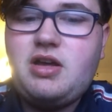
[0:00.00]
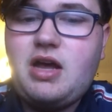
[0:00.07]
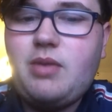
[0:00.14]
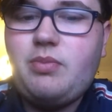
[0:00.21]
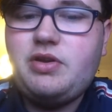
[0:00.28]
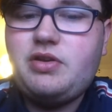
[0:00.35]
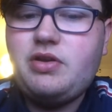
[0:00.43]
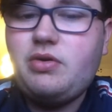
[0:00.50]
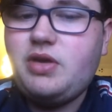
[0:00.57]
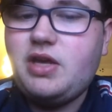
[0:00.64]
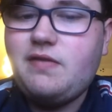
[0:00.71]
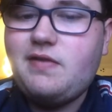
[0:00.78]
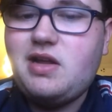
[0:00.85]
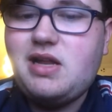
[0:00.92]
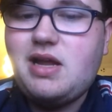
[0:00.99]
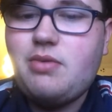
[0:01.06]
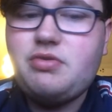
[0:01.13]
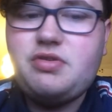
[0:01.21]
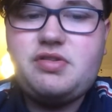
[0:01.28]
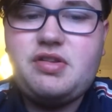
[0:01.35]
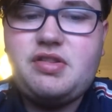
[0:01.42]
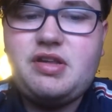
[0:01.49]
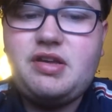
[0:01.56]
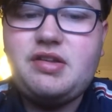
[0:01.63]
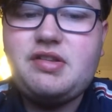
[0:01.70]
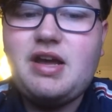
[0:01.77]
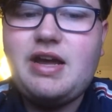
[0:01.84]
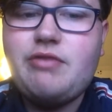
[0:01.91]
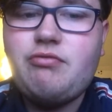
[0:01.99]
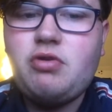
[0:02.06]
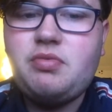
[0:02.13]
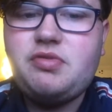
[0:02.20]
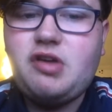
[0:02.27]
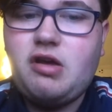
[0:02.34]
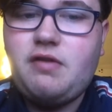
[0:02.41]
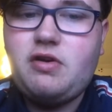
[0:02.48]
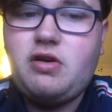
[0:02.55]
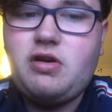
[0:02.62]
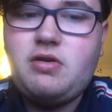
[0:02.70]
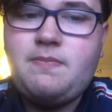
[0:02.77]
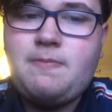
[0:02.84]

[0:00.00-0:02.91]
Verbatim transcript: and we do give allowance to things that erupt over.